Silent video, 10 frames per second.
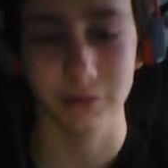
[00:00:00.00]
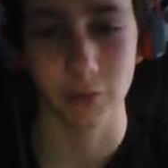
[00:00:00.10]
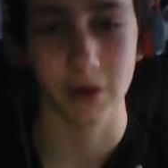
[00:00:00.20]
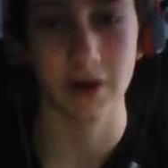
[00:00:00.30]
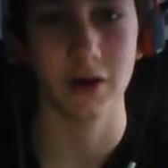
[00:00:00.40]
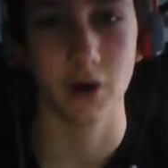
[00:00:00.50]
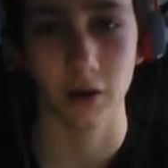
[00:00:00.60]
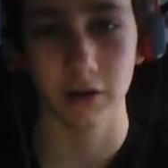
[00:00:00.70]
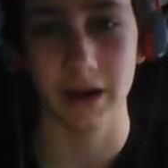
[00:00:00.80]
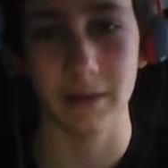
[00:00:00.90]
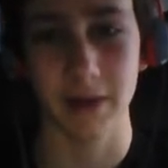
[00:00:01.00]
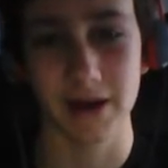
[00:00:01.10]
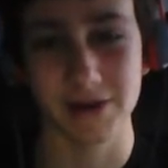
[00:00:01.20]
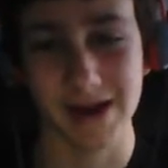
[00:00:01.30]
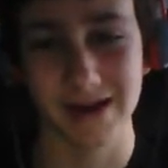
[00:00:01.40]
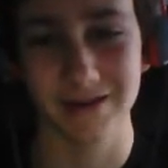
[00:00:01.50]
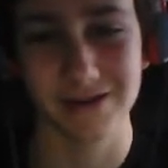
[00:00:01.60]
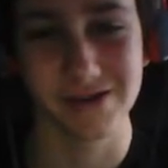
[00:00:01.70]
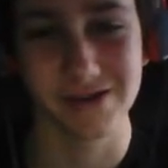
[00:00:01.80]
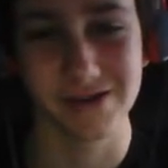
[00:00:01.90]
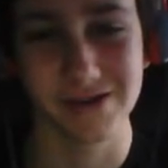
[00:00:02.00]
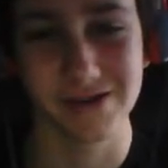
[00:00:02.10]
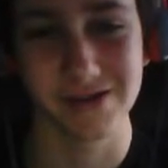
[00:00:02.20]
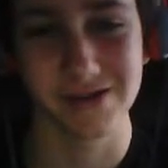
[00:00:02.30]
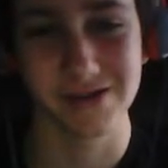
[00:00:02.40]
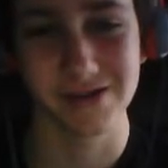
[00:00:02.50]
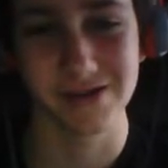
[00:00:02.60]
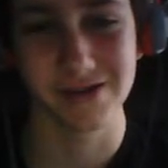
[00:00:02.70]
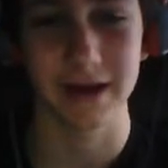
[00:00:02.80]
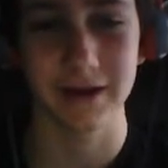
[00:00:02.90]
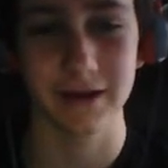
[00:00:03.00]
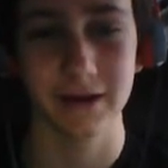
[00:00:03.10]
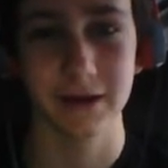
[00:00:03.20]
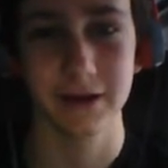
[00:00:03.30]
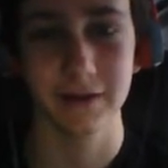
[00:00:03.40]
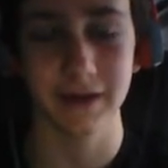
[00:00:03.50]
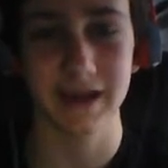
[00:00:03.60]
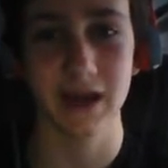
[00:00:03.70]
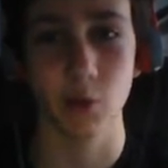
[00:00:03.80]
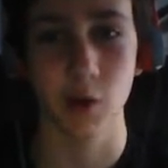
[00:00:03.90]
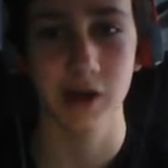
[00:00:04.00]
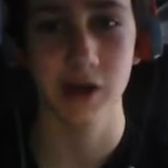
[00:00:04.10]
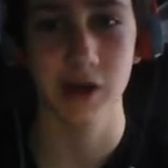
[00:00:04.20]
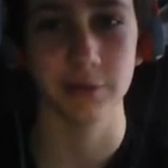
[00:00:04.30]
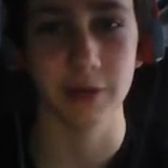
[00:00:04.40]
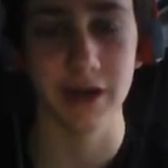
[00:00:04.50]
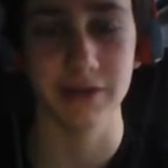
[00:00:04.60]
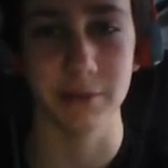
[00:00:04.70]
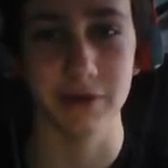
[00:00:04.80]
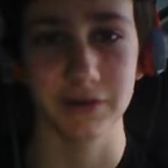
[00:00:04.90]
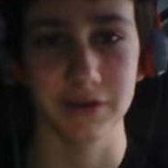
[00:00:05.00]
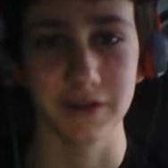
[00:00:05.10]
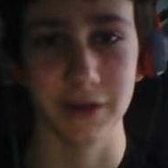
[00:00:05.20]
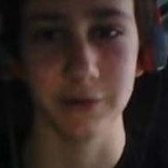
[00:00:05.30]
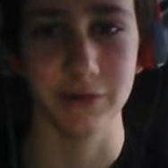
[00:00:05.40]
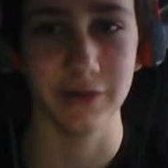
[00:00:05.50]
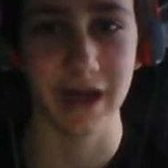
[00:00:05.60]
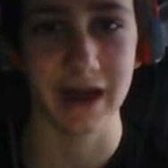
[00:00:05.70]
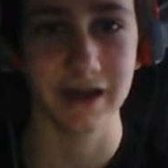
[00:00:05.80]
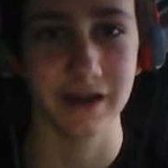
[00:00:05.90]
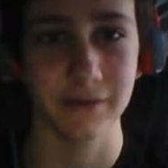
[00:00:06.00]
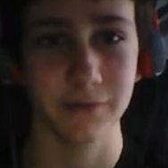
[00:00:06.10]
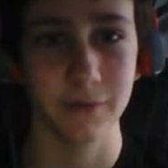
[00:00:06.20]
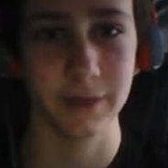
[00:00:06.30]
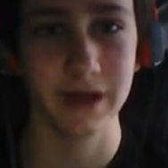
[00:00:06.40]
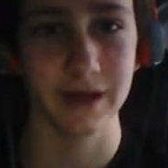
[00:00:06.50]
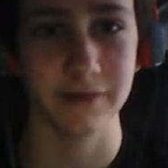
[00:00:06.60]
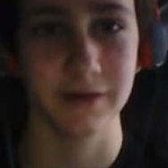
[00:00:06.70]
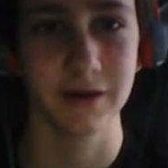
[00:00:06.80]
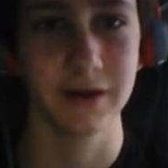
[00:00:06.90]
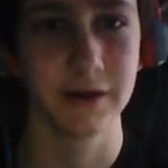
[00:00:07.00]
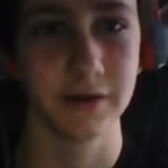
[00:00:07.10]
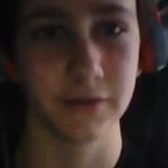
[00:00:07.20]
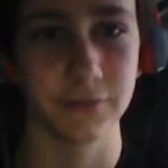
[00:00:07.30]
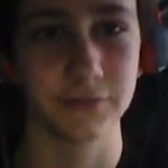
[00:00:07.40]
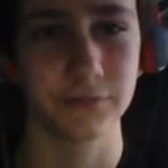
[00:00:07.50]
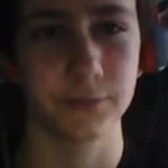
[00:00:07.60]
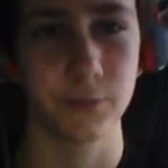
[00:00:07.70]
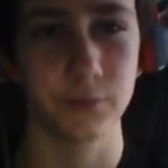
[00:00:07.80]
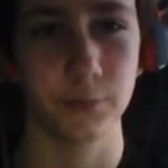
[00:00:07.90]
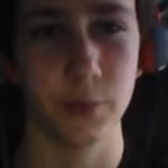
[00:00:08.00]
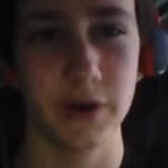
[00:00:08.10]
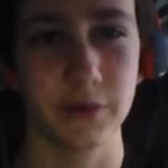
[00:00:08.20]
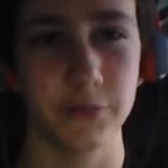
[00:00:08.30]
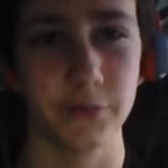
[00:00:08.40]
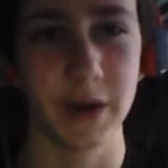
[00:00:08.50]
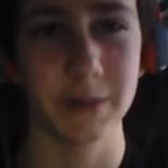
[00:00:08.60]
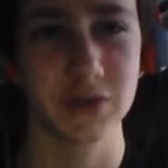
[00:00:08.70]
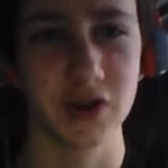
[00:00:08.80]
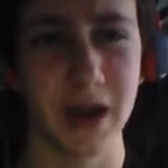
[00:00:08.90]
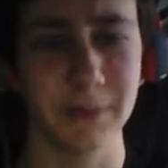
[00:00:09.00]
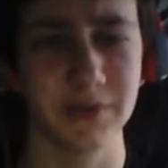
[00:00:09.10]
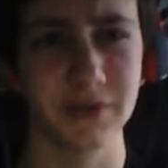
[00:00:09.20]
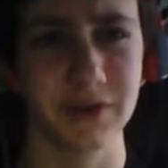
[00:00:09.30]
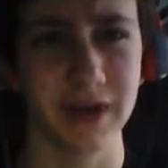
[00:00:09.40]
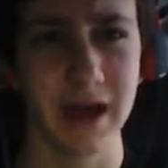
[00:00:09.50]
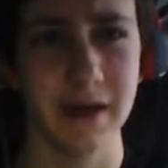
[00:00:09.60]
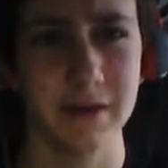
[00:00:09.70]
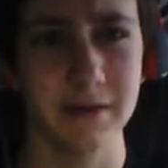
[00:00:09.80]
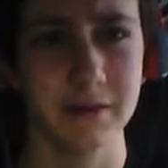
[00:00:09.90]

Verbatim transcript: or are a better editor than me and feel like they can't watch this without the music and they would do the editing for me and the f- weird frame drops again